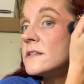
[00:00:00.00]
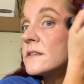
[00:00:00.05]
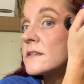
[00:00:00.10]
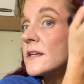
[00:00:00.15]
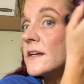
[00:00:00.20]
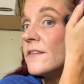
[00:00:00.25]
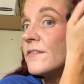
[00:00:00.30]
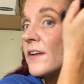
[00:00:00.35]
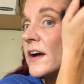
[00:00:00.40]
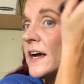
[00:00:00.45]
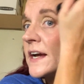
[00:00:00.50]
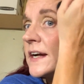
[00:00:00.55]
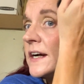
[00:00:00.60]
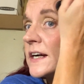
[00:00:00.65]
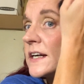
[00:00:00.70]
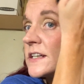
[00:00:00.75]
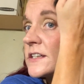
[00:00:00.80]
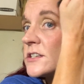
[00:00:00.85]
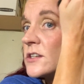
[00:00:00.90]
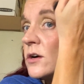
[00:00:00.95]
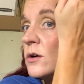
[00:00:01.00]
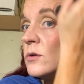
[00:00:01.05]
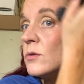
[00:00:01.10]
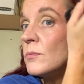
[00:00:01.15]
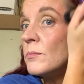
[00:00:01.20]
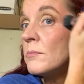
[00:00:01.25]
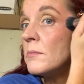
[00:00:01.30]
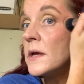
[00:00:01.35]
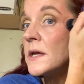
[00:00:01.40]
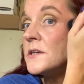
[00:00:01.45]
If I don't
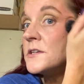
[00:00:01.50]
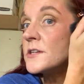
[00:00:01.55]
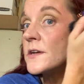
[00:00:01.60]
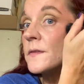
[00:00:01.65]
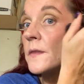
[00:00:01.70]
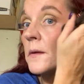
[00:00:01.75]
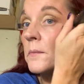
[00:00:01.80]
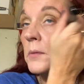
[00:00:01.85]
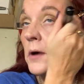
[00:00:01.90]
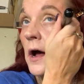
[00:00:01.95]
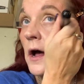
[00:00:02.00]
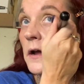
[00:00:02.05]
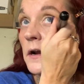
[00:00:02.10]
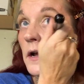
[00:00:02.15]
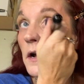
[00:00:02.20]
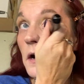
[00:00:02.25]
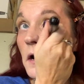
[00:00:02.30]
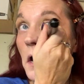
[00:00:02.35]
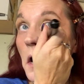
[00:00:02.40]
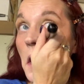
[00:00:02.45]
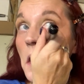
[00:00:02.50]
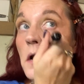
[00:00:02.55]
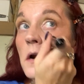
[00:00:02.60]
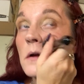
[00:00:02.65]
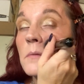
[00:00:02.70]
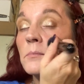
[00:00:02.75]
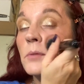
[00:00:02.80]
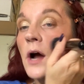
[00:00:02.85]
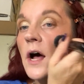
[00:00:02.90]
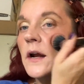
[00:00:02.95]
mention the
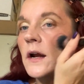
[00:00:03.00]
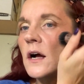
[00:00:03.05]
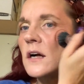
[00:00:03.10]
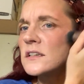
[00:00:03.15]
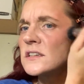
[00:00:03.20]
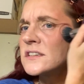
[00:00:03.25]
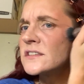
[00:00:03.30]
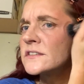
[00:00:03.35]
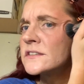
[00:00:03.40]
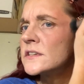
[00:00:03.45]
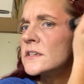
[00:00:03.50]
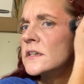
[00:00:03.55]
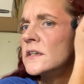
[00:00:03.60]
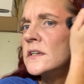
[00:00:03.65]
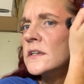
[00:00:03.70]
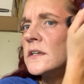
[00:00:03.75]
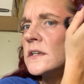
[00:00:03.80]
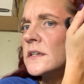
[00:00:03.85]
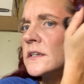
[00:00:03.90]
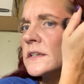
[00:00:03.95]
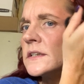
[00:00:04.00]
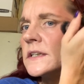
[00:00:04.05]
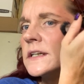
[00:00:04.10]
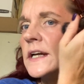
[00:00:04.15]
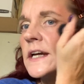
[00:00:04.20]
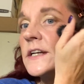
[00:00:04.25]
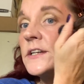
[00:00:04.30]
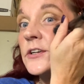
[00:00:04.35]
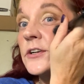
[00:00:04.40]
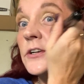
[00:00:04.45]
products
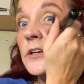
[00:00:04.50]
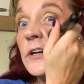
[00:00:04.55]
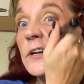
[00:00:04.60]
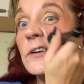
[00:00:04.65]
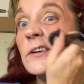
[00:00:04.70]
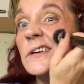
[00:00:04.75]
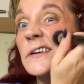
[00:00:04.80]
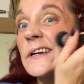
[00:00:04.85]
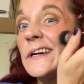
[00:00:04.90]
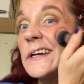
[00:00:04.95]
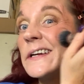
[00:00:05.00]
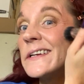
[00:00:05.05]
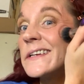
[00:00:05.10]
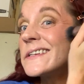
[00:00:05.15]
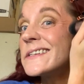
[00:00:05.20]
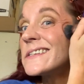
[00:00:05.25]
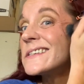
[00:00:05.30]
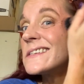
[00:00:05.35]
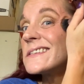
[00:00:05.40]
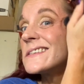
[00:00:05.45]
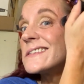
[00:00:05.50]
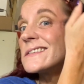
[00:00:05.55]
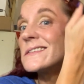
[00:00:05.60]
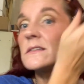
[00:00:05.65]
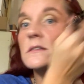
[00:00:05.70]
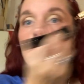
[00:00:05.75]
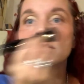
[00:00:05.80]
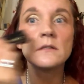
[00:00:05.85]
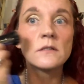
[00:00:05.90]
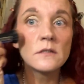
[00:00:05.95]
and you're curious
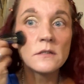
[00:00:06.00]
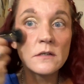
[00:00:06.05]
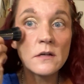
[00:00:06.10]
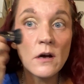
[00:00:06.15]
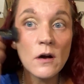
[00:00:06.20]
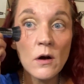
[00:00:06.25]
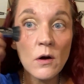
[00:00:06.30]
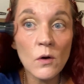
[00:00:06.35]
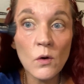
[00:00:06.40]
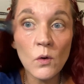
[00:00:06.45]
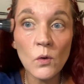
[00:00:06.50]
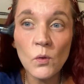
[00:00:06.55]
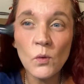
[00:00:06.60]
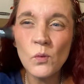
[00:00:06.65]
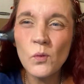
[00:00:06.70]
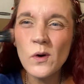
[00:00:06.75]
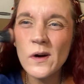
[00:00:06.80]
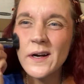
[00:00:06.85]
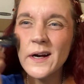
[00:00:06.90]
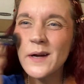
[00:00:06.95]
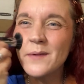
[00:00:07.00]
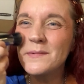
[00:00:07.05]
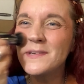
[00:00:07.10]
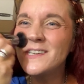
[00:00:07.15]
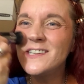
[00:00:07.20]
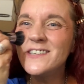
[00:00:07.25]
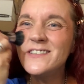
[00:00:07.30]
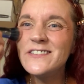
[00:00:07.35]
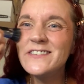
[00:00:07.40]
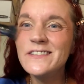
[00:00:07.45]
to know what I'm
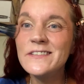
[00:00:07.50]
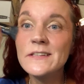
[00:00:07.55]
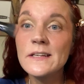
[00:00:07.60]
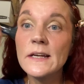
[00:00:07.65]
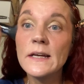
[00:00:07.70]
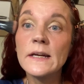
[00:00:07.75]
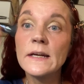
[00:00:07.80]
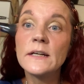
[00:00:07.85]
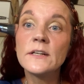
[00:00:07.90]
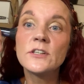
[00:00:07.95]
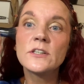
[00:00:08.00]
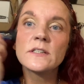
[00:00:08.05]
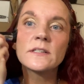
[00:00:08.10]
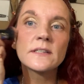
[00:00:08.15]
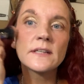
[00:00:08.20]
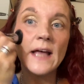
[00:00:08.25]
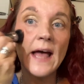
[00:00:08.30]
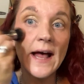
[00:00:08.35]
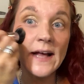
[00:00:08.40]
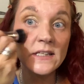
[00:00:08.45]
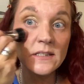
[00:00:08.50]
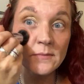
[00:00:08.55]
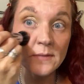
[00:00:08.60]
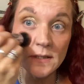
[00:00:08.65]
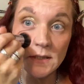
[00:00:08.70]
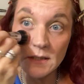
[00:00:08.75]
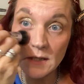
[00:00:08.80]
using, just ask me in the